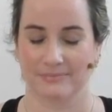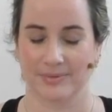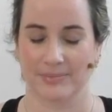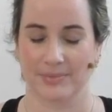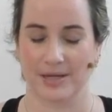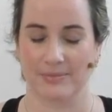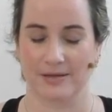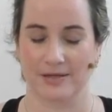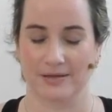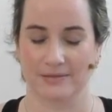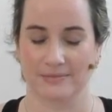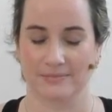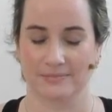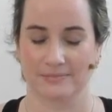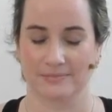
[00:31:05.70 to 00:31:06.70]
But maybe
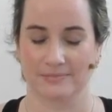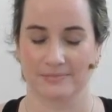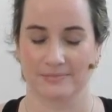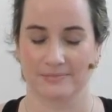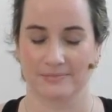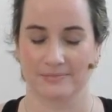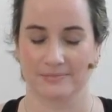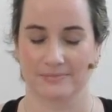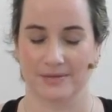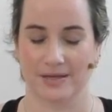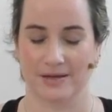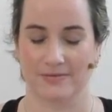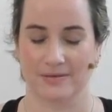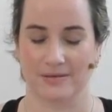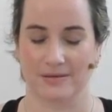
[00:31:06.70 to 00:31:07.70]
they
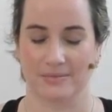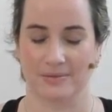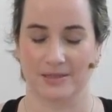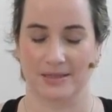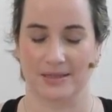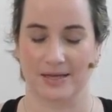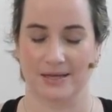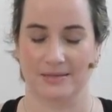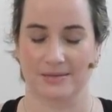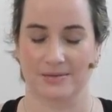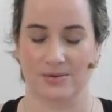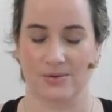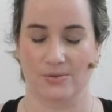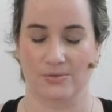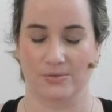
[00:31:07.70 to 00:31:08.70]
have a little bit less
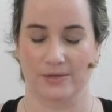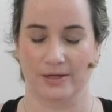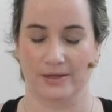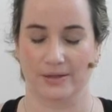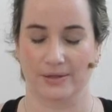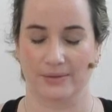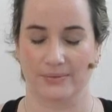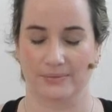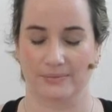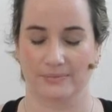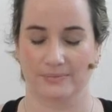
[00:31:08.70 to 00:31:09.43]
hold on you.